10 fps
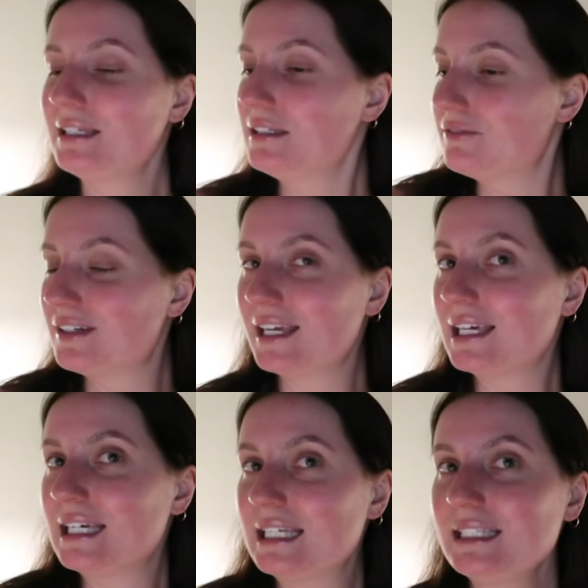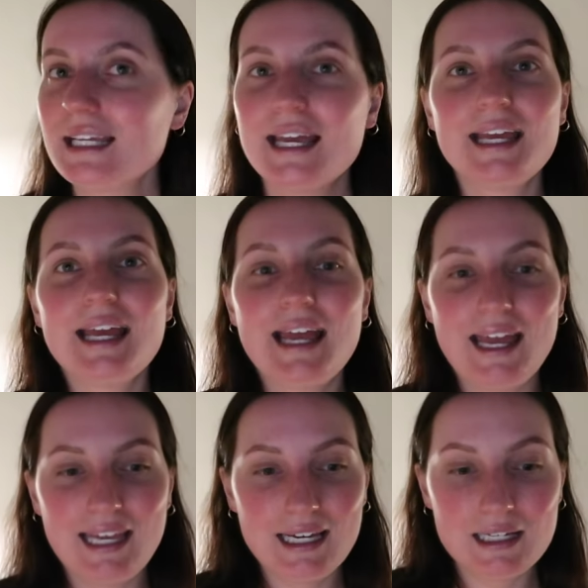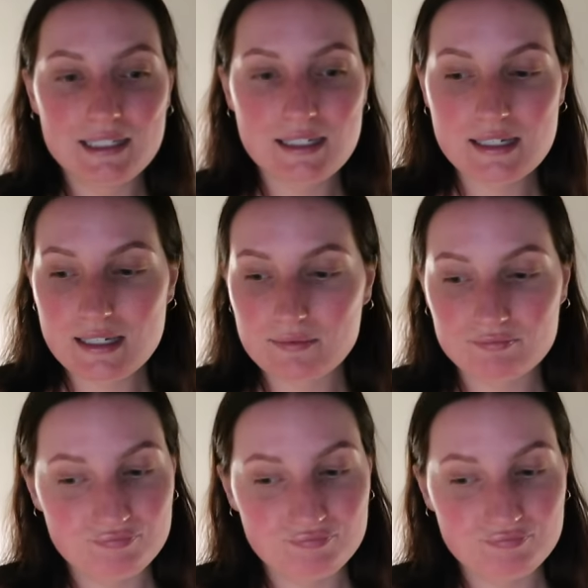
evening in, and